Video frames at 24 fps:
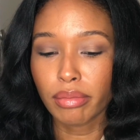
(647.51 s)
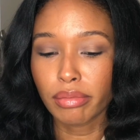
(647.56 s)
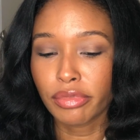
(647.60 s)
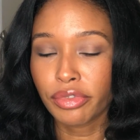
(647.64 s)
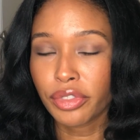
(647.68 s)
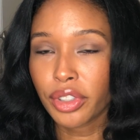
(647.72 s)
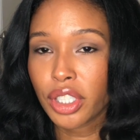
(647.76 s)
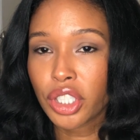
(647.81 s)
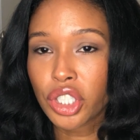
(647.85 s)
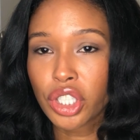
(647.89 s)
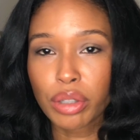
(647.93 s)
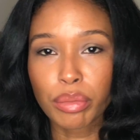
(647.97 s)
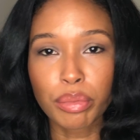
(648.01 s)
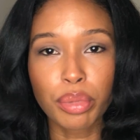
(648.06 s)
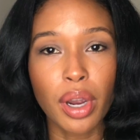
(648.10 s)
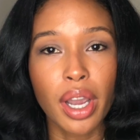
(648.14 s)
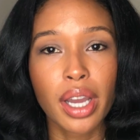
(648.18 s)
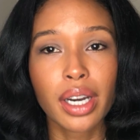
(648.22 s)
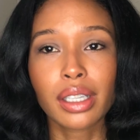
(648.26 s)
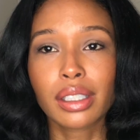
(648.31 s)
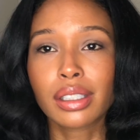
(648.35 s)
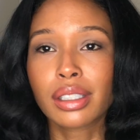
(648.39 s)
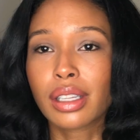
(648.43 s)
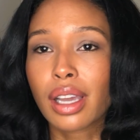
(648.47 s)
finishing
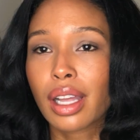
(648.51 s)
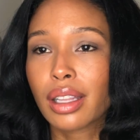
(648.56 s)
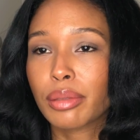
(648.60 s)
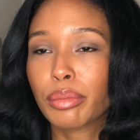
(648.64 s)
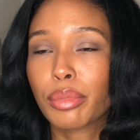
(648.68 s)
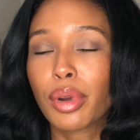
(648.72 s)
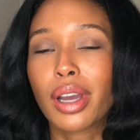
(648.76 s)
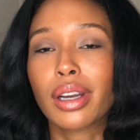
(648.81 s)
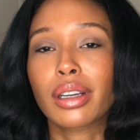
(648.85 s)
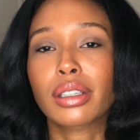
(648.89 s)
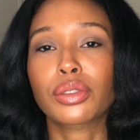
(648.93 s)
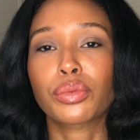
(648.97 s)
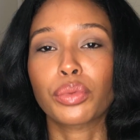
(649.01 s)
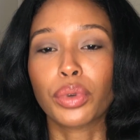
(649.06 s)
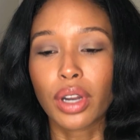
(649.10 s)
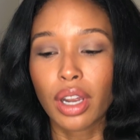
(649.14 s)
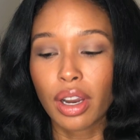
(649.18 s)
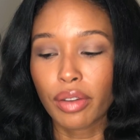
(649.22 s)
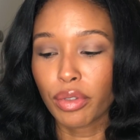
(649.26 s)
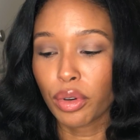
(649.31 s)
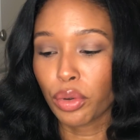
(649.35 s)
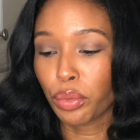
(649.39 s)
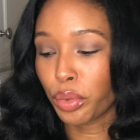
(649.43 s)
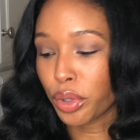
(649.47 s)
products, styling products,
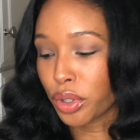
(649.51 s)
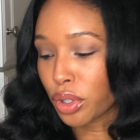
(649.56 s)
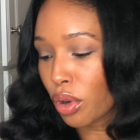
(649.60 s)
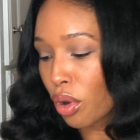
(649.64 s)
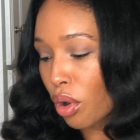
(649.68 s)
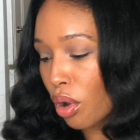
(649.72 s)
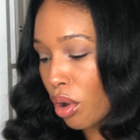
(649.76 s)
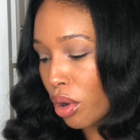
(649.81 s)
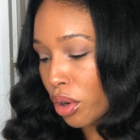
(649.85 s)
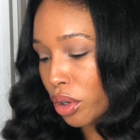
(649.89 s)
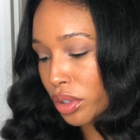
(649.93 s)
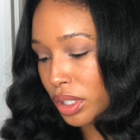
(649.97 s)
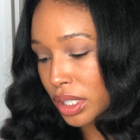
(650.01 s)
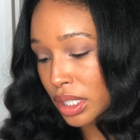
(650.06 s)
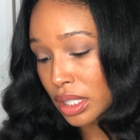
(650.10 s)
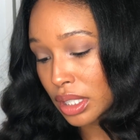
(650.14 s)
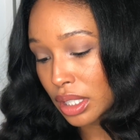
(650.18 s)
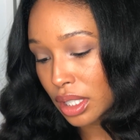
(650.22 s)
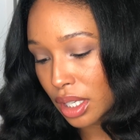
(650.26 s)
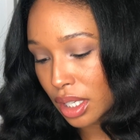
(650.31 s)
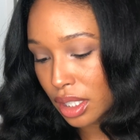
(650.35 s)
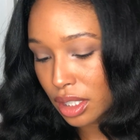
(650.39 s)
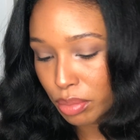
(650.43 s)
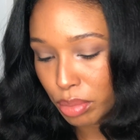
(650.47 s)
whatever, with all
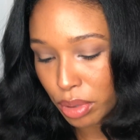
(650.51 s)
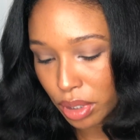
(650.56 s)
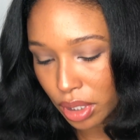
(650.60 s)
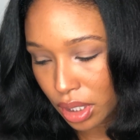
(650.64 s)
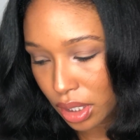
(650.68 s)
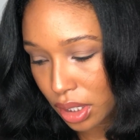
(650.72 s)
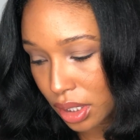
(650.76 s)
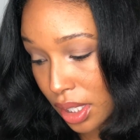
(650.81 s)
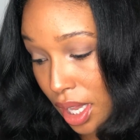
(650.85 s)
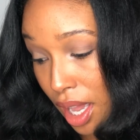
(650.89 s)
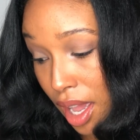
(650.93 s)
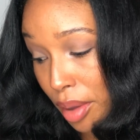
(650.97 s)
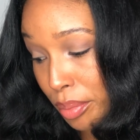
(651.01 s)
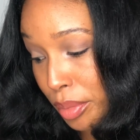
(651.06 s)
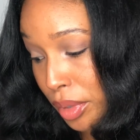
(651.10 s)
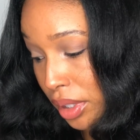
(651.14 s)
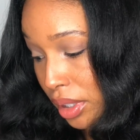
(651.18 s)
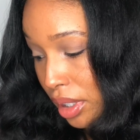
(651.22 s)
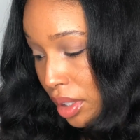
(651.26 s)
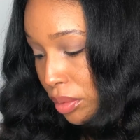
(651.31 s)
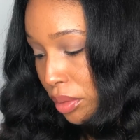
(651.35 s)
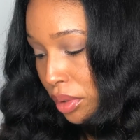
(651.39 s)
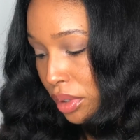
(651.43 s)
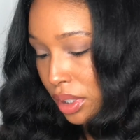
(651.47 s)
Kristin-esque, because I'm in
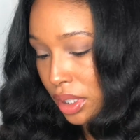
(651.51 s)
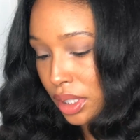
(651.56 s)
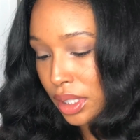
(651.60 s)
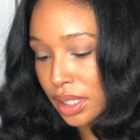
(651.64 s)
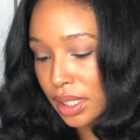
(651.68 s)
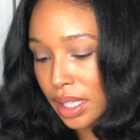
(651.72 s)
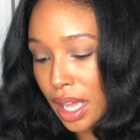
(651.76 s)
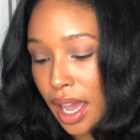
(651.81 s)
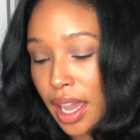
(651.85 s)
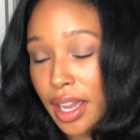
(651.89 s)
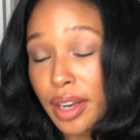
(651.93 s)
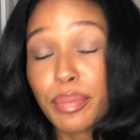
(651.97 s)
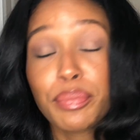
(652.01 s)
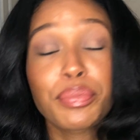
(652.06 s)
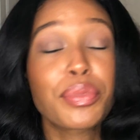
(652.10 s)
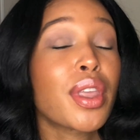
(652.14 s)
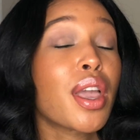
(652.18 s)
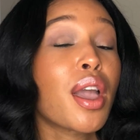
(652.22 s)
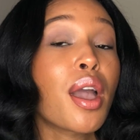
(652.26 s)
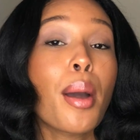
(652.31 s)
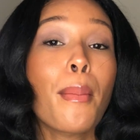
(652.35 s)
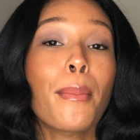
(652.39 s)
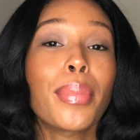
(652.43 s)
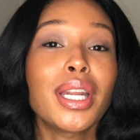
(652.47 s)
love with this line.
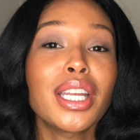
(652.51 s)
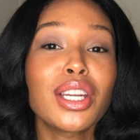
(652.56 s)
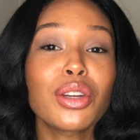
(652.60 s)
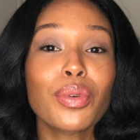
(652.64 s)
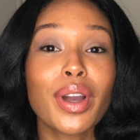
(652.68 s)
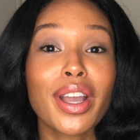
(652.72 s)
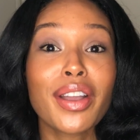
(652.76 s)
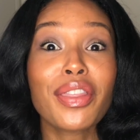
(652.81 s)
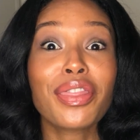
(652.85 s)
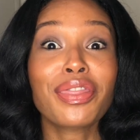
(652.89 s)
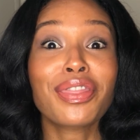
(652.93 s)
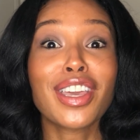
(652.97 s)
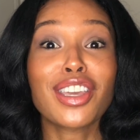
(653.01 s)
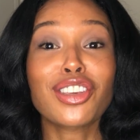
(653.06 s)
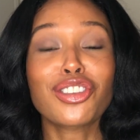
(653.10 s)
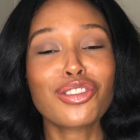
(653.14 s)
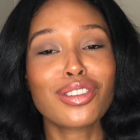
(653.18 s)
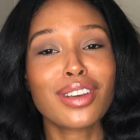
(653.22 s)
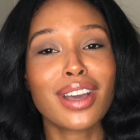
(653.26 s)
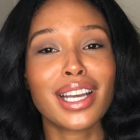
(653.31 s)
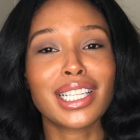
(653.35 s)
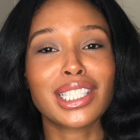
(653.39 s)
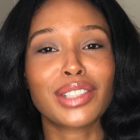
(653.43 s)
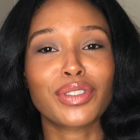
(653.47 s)
But anyway, thank
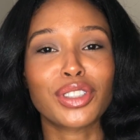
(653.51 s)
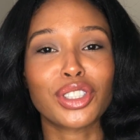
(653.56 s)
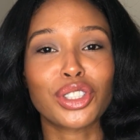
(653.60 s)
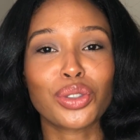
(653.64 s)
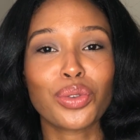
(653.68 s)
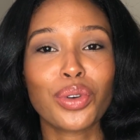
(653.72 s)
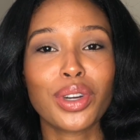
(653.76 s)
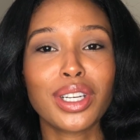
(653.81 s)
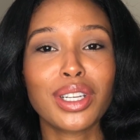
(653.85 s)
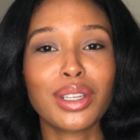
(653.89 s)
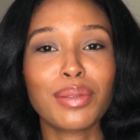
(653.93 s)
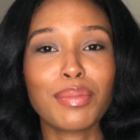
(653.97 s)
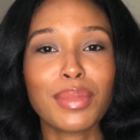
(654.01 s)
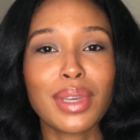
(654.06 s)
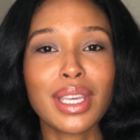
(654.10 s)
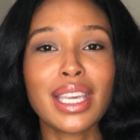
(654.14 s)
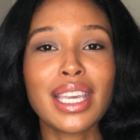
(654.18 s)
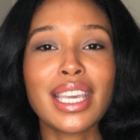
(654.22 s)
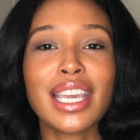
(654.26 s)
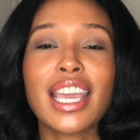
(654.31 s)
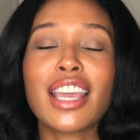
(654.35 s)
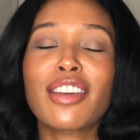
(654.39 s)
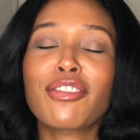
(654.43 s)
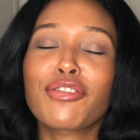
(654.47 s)
you guys for joining
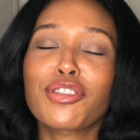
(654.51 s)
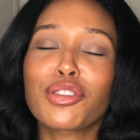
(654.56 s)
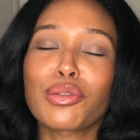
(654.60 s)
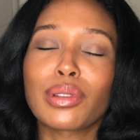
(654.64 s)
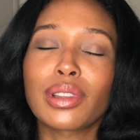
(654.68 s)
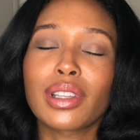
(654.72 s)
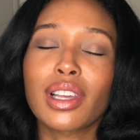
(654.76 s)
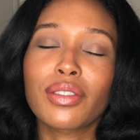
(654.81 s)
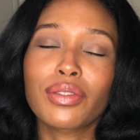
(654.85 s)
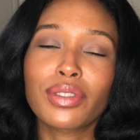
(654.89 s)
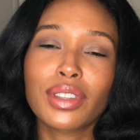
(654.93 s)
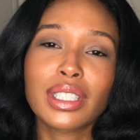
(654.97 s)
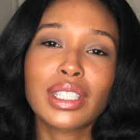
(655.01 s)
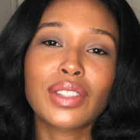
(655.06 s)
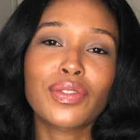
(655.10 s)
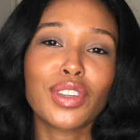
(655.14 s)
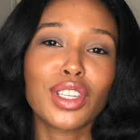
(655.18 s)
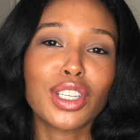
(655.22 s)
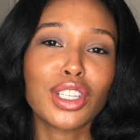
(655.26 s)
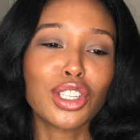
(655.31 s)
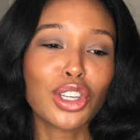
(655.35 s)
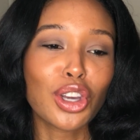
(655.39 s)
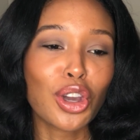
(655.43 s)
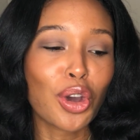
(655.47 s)
me. If you love this
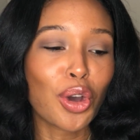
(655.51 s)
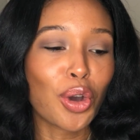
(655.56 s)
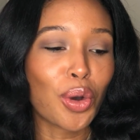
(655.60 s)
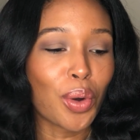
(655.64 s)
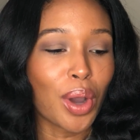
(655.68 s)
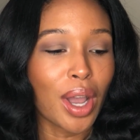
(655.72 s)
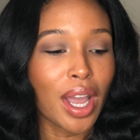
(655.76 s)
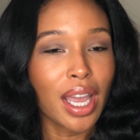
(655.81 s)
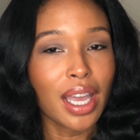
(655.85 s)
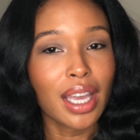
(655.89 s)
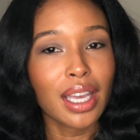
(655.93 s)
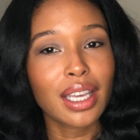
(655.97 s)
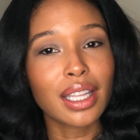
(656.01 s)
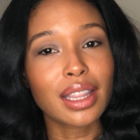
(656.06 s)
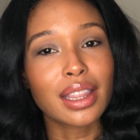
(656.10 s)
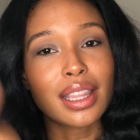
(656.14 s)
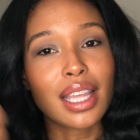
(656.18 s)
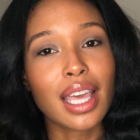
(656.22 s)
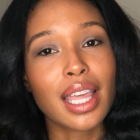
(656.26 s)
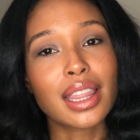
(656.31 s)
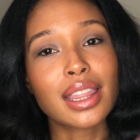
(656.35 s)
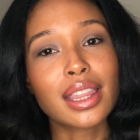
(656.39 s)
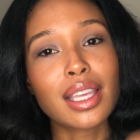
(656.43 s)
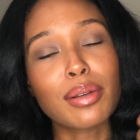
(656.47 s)
video, hit
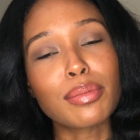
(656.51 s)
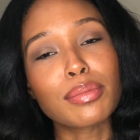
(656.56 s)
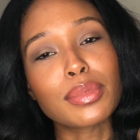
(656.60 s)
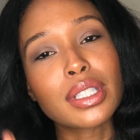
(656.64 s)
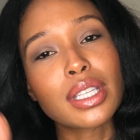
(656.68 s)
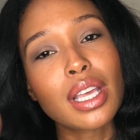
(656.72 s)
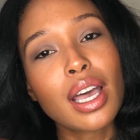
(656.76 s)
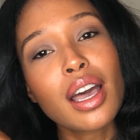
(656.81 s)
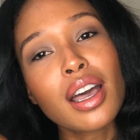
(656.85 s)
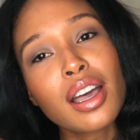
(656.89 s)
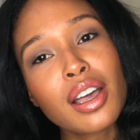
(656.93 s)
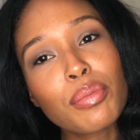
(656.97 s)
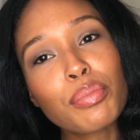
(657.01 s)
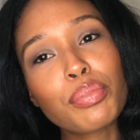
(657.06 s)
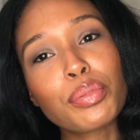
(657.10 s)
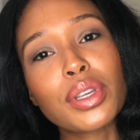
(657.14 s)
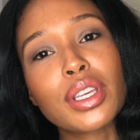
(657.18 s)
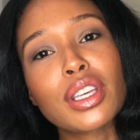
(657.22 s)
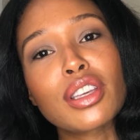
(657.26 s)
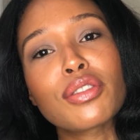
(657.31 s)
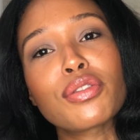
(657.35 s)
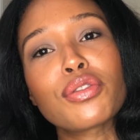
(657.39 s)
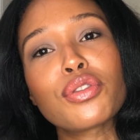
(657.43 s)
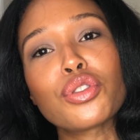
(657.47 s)
that thumbs up.
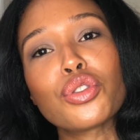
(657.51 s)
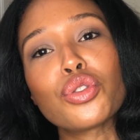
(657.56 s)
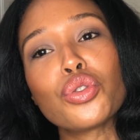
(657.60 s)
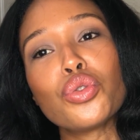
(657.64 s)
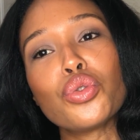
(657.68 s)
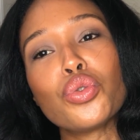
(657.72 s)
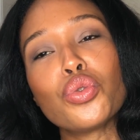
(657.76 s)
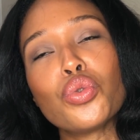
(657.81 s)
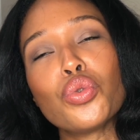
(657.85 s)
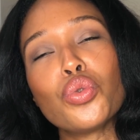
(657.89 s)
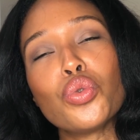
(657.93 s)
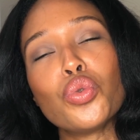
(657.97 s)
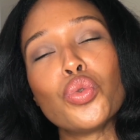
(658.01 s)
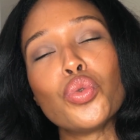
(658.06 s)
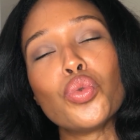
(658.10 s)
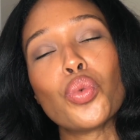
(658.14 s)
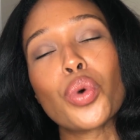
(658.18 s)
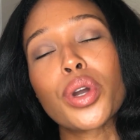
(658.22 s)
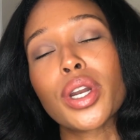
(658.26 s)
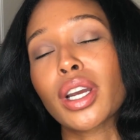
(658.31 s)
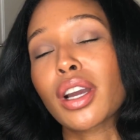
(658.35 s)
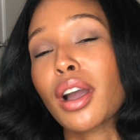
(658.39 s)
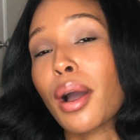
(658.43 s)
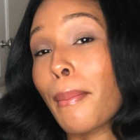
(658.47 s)
If you
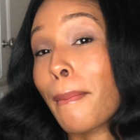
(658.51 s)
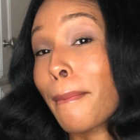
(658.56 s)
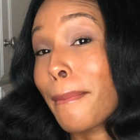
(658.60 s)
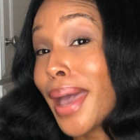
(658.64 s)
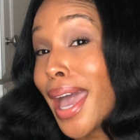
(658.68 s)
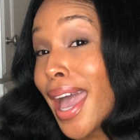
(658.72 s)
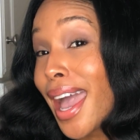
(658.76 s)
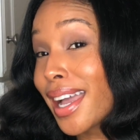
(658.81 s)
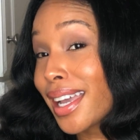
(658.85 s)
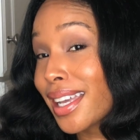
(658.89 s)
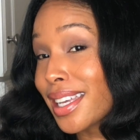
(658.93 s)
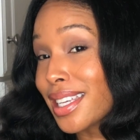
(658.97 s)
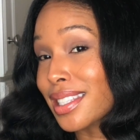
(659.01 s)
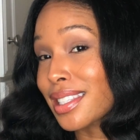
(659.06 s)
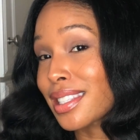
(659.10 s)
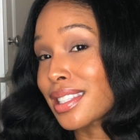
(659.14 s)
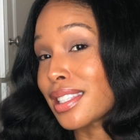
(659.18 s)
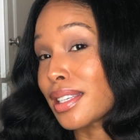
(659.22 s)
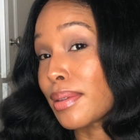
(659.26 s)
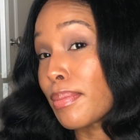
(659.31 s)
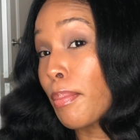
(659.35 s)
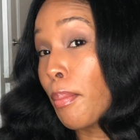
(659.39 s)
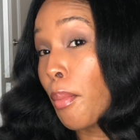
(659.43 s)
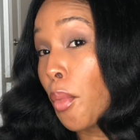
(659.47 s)
want to come back and
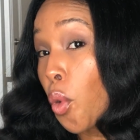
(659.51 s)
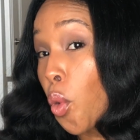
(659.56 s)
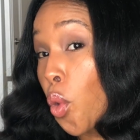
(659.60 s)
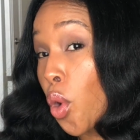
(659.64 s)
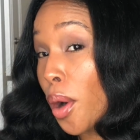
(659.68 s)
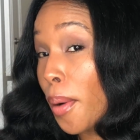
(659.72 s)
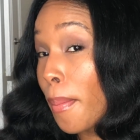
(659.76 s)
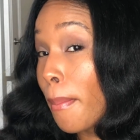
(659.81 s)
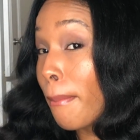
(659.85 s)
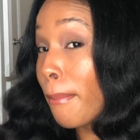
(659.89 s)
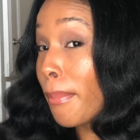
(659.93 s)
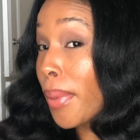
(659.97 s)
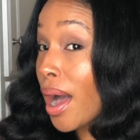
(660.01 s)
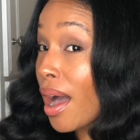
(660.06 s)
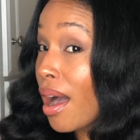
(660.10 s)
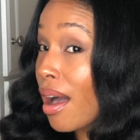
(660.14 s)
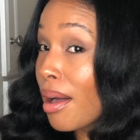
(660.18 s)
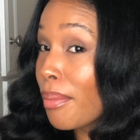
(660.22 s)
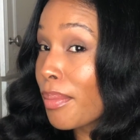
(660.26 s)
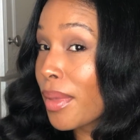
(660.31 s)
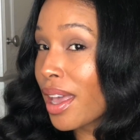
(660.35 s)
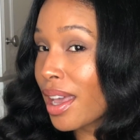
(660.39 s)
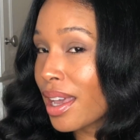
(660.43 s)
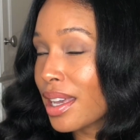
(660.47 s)
see more
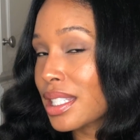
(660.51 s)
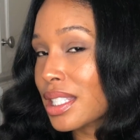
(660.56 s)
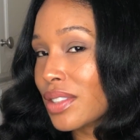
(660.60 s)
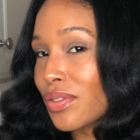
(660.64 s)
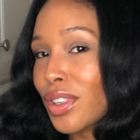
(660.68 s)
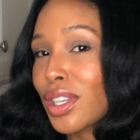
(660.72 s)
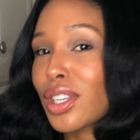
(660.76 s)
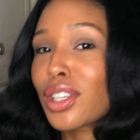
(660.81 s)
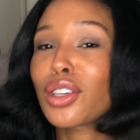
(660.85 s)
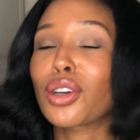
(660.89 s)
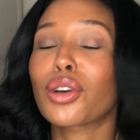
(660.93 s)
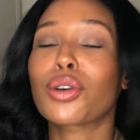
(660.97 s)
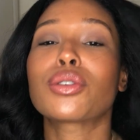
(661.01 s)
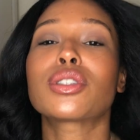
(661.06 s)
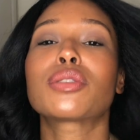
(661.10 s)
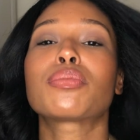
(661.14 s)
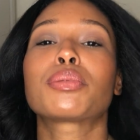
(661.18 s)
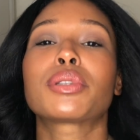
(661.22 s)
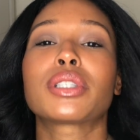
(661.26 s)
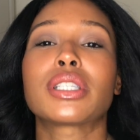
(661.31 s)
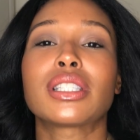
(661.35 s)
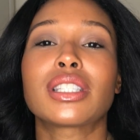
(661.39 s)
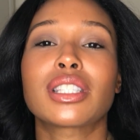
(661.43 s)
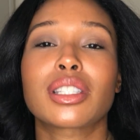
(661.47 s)
bomb ass videos,
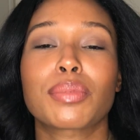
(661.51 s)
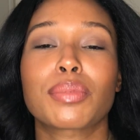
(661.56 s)
please